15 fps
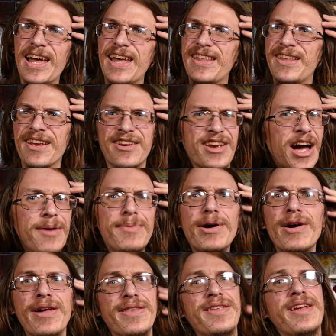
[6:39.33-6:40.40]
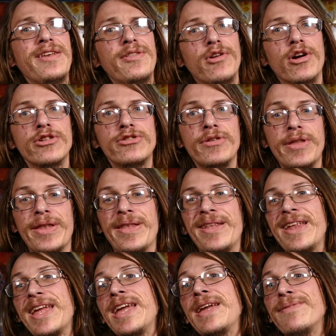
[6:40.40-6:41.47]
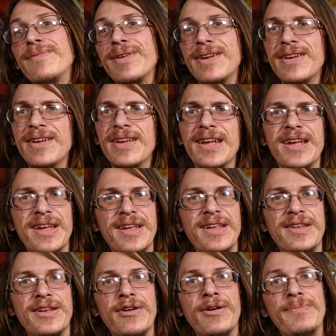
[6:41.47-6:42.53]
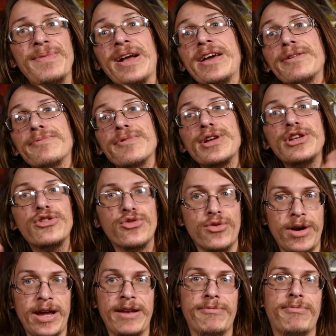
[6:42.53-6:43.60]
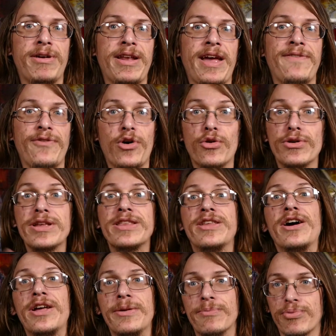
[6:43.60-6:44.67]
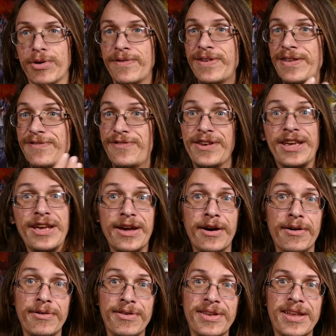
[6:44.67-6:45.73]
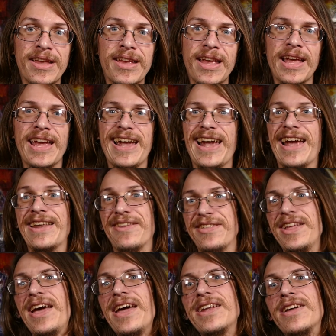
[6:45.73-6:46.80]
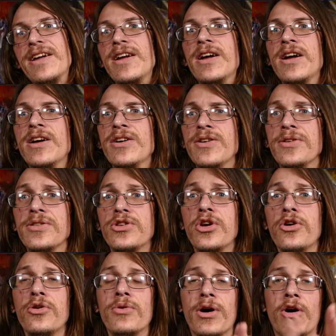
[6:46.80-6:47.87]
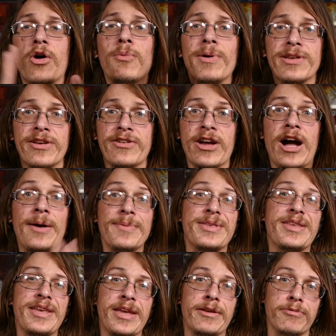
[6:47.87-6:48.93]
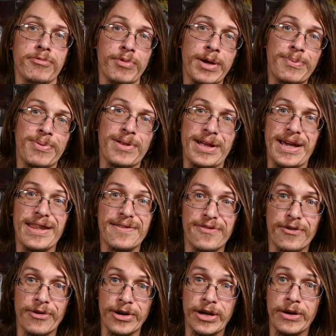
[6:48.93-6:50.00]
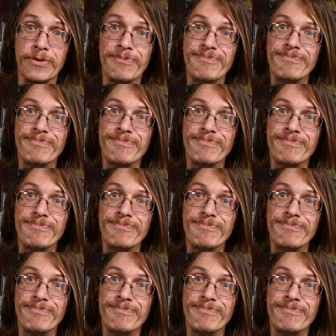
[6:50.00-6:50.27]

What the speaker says: the combo has stayed largely the same, so I'm not going to retread what I've already done in previous videos. Instead, do a whole bunch of commentated replays for you.